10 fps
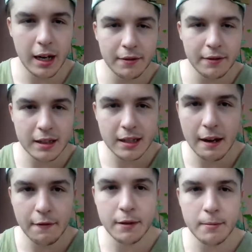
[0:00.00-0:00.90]
Squad
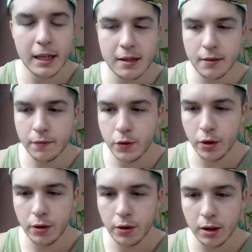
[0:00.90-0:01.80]
having 7
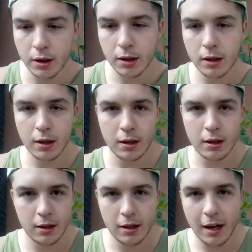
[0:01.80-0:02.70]
minutes of Joker.
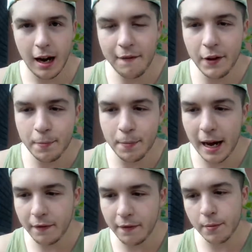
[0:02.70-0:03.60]

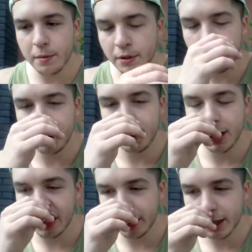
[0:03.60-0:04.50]
I feel bad for
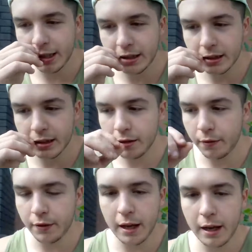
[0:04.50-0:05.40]
people who shit on Jared
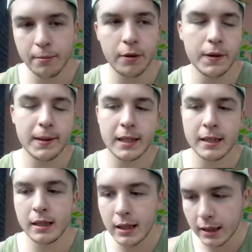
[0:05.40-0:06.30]
Leto for that
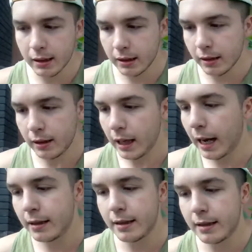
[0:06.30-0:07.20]
movie because he like literally
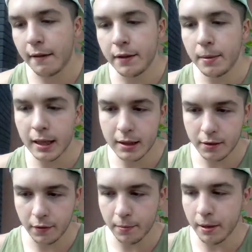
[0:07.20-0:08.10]
had 7
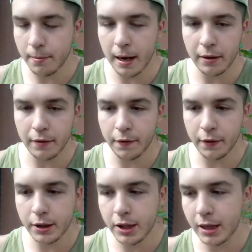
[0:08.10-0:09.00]
minutes from the amount of
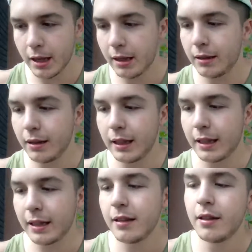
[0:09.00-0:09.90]
footage he did. Like,
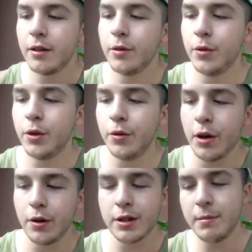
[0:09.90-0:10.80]
who
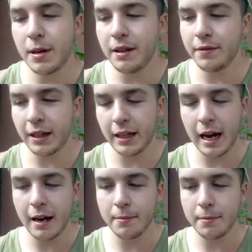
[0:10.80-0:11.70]
knows? He might have like
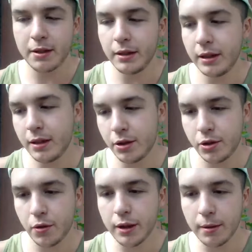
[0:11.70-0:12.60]
absolutely
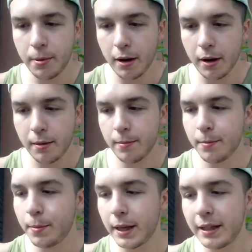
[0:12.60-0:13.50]
destroyed the part,
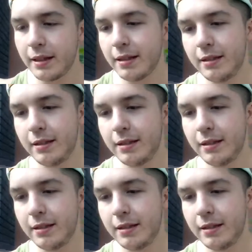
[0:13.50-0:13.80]
but